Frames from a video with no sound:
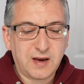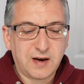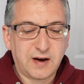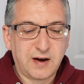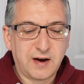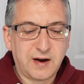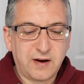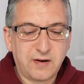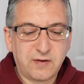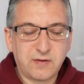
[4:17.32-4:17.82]

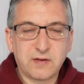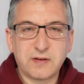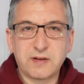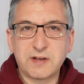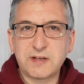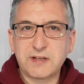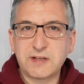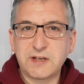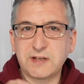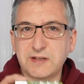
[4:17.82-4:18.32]
Now,
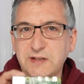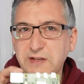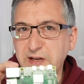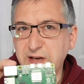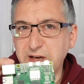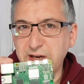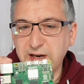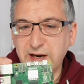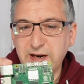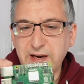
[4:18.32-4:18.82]
this is
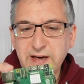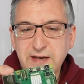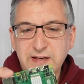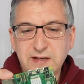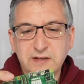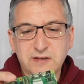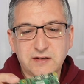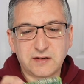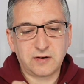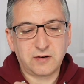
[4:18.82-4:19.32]
the
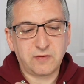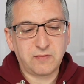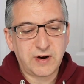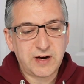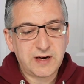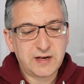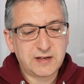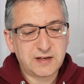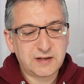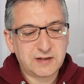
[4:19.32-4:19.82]
latest and
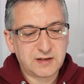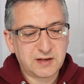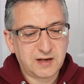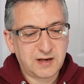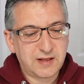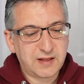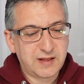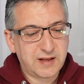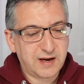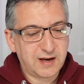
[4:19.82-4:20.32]
greatest
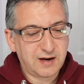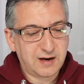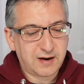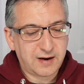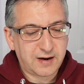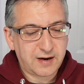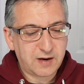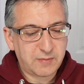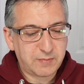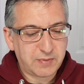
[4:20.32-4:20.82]
in their
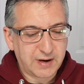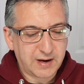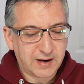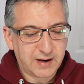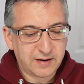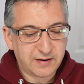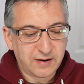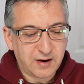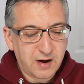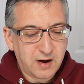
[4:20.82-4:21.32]
lineup,
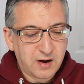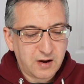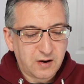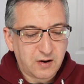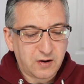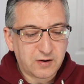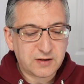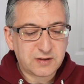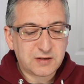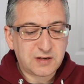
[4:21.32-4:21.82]
and
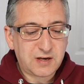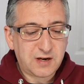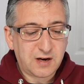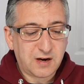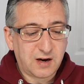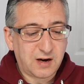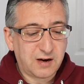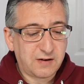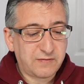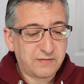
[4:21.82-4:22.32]
honestly, I